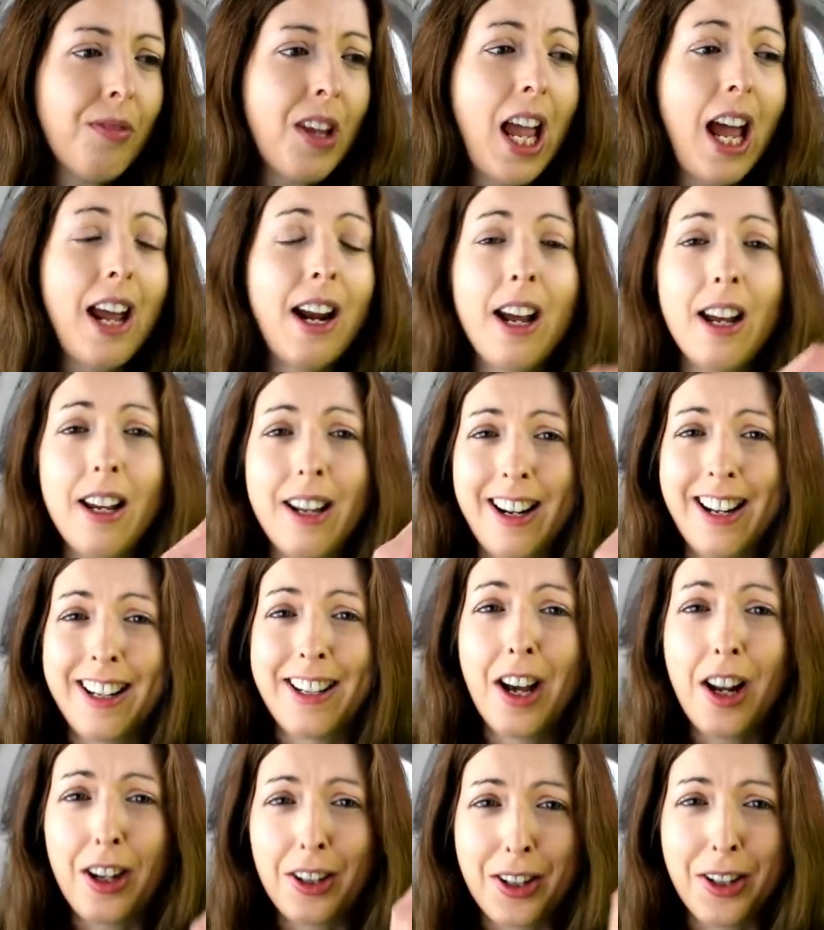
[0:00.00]
And I
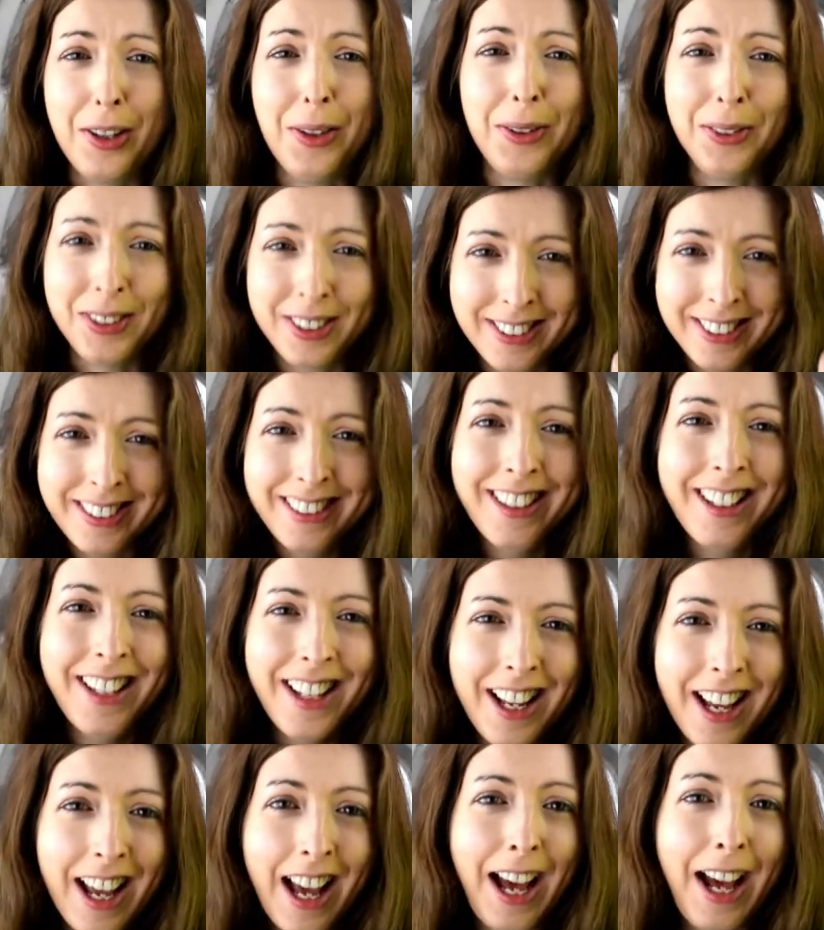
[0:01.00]
color code
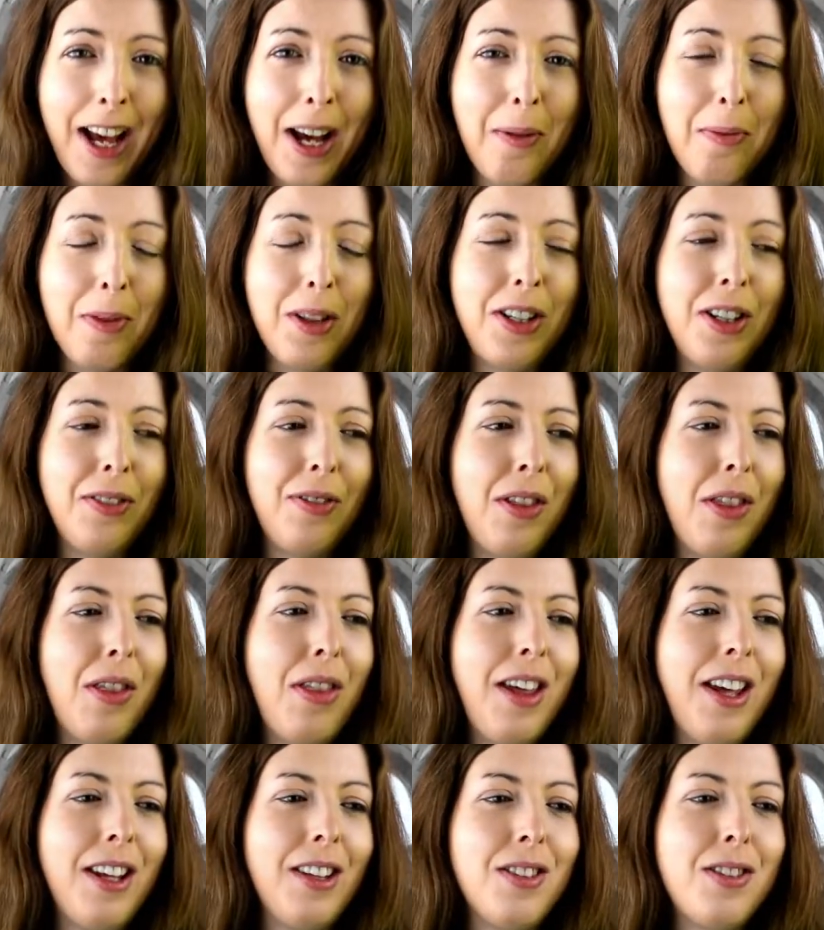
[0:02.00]
the different
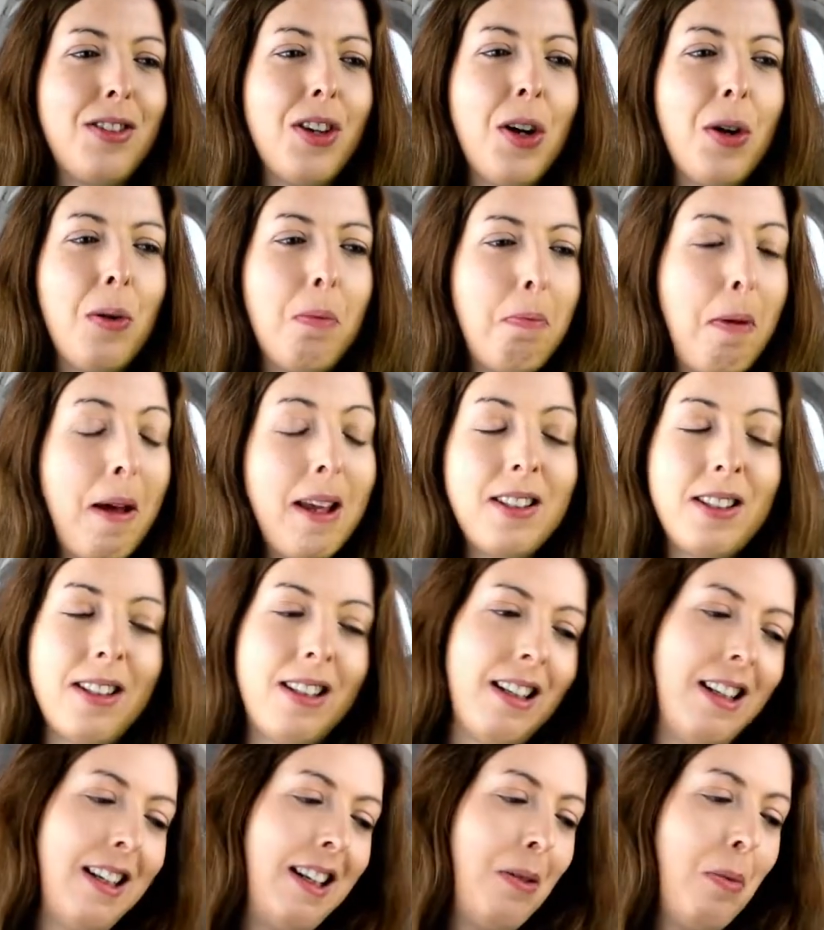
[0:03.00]
things. So
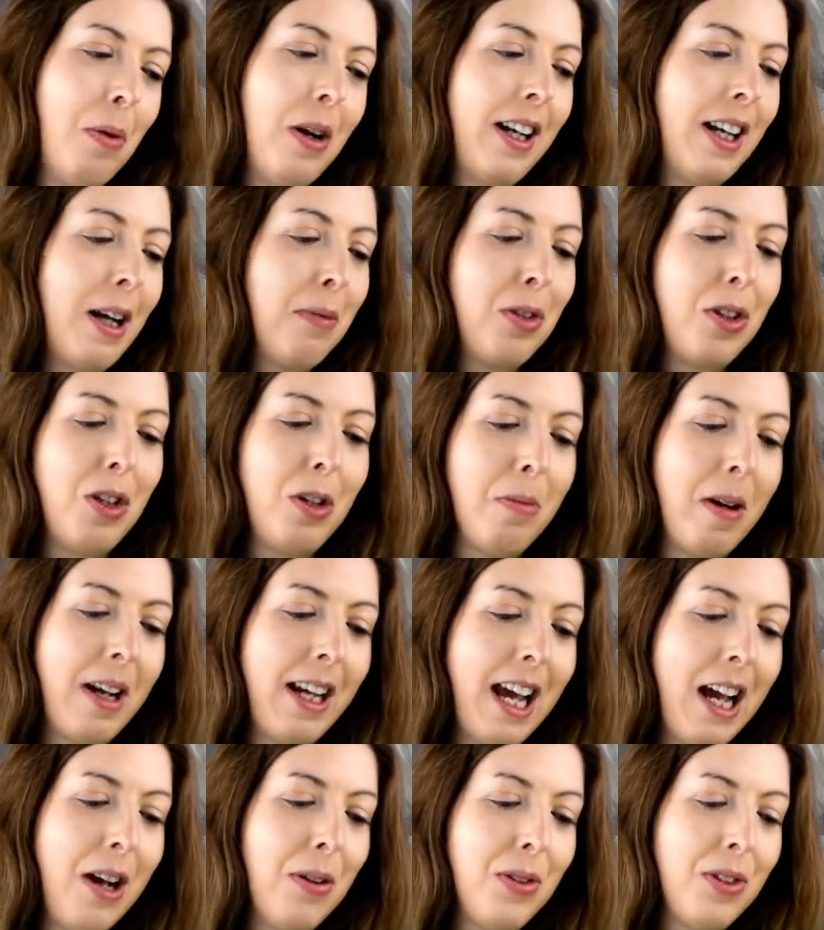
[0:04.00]
basically, when I come to do my
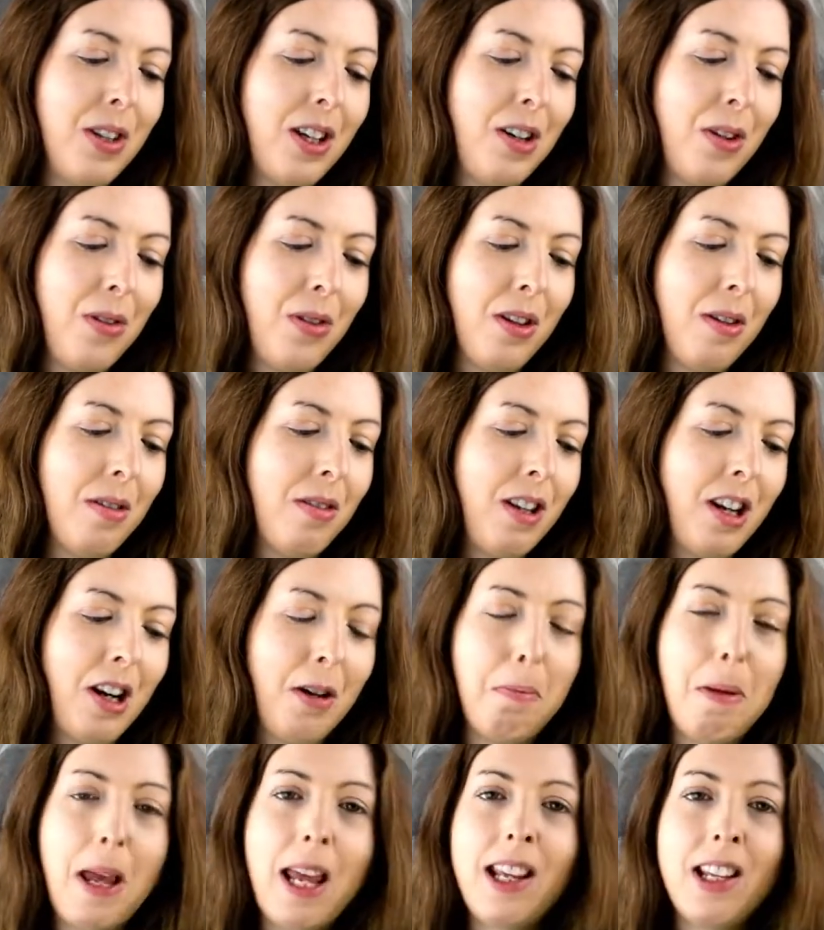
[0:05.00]
accounts, I know that, you know,
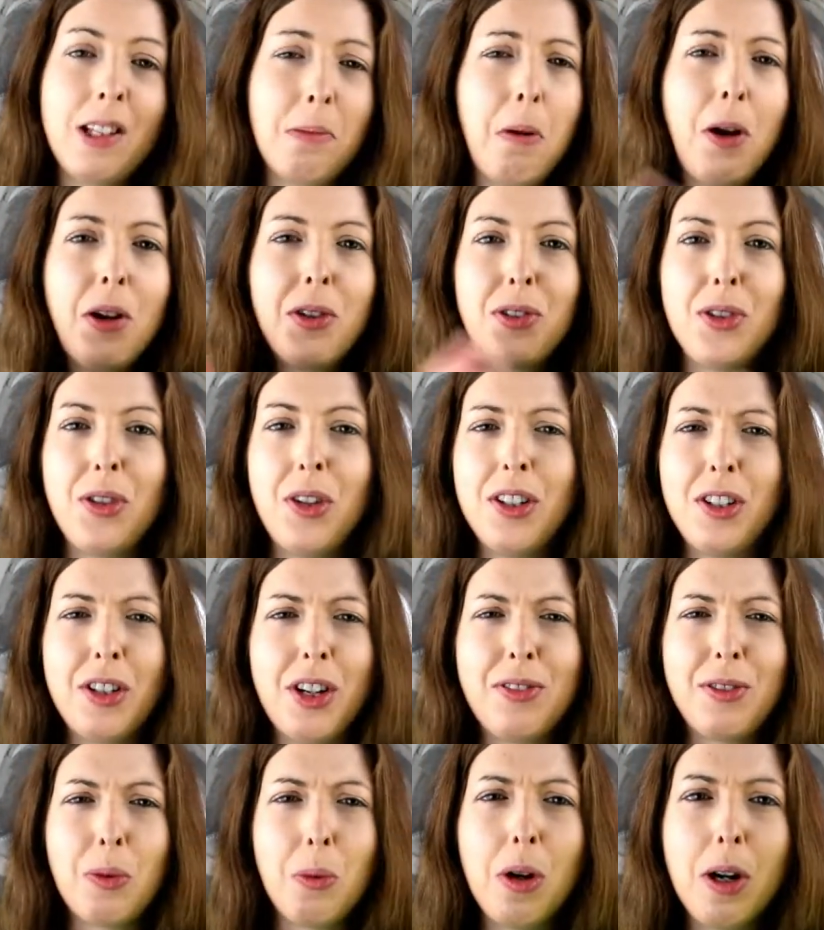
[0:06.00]
pink is personal, I don't
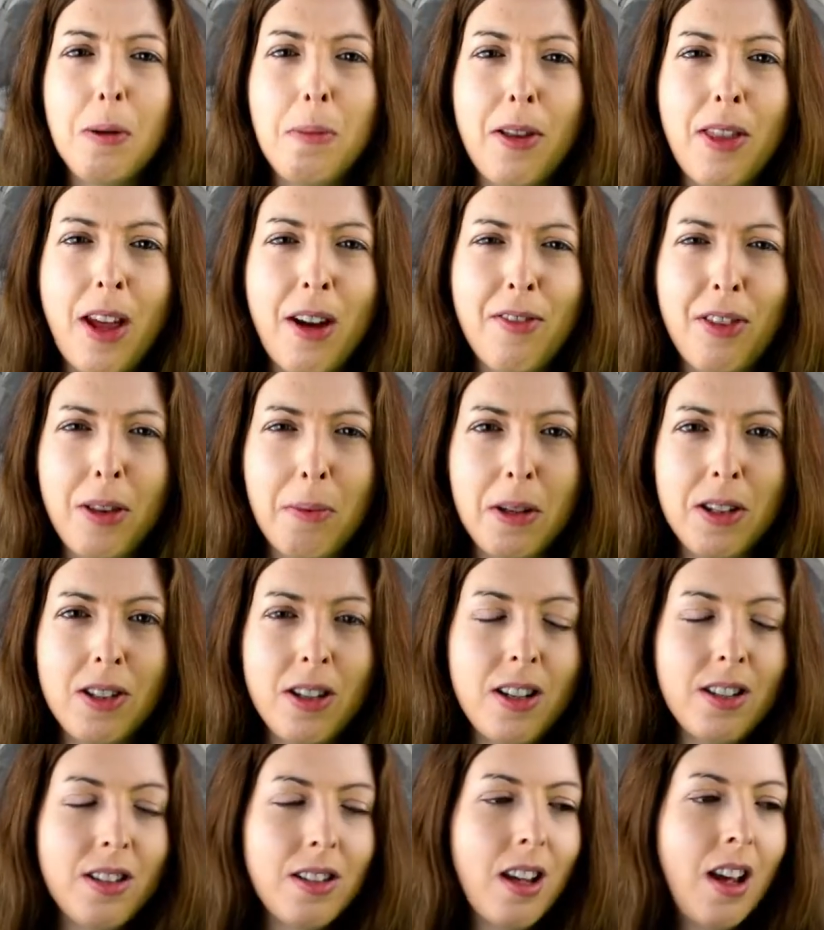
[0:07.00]
have to worry about that for the
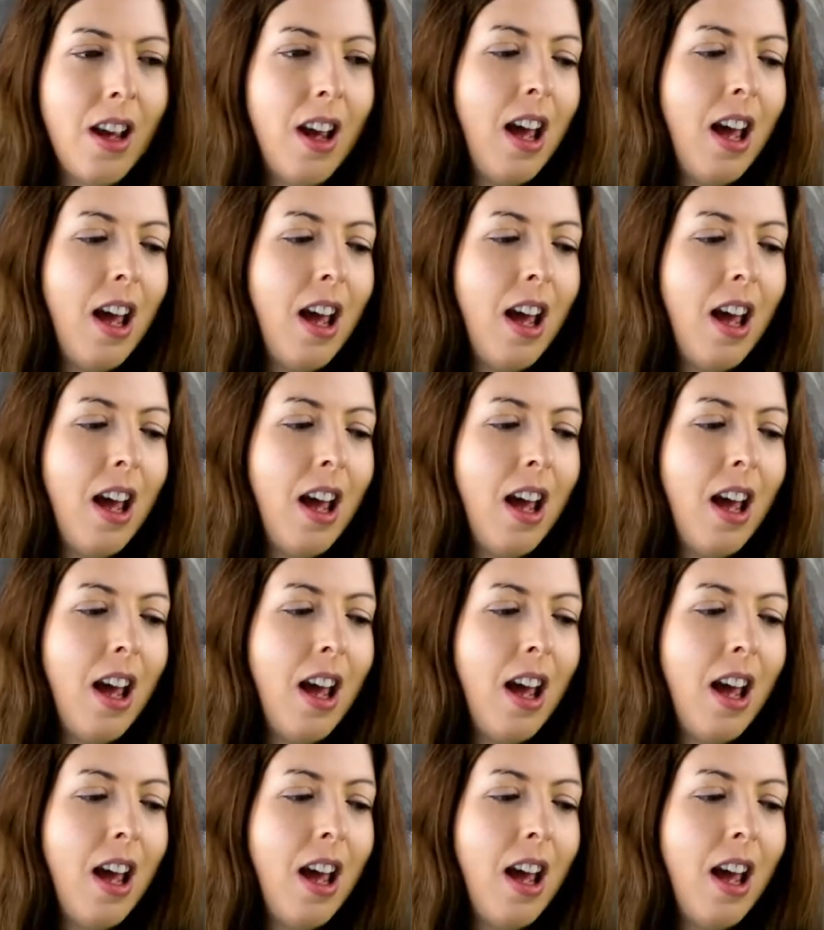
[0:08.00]
business.